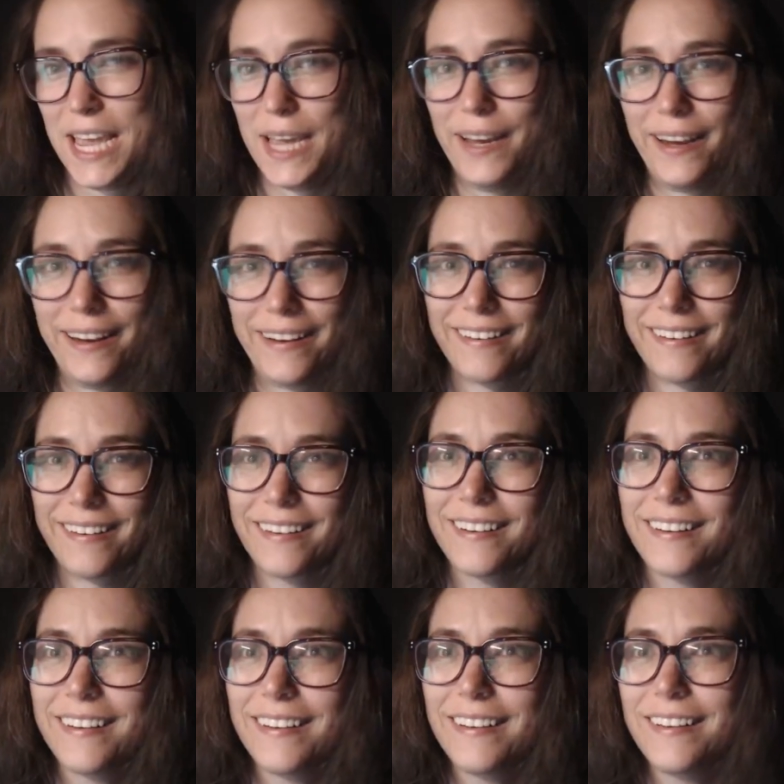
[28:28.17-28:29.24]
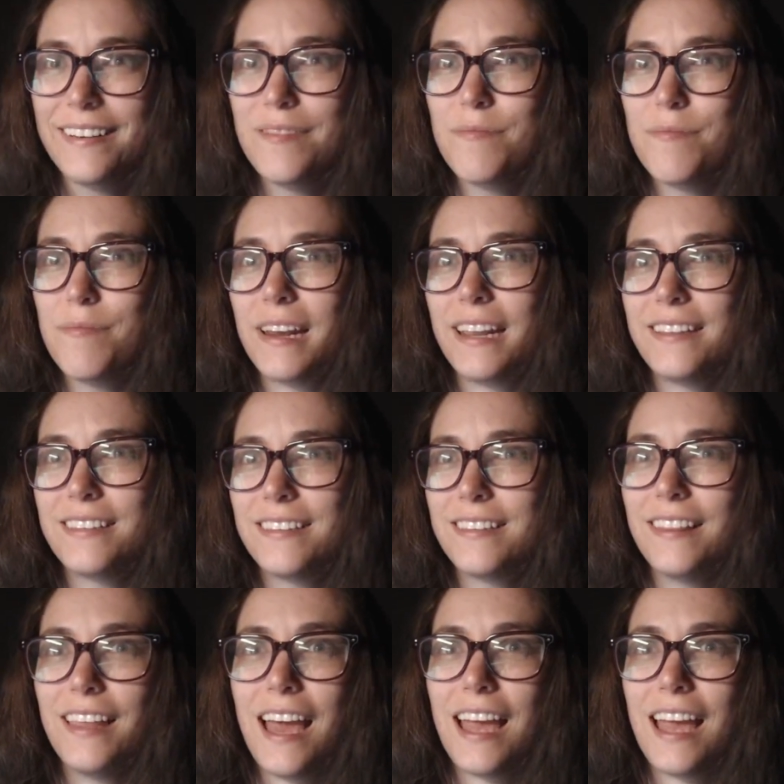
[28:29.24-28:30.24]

here, but it's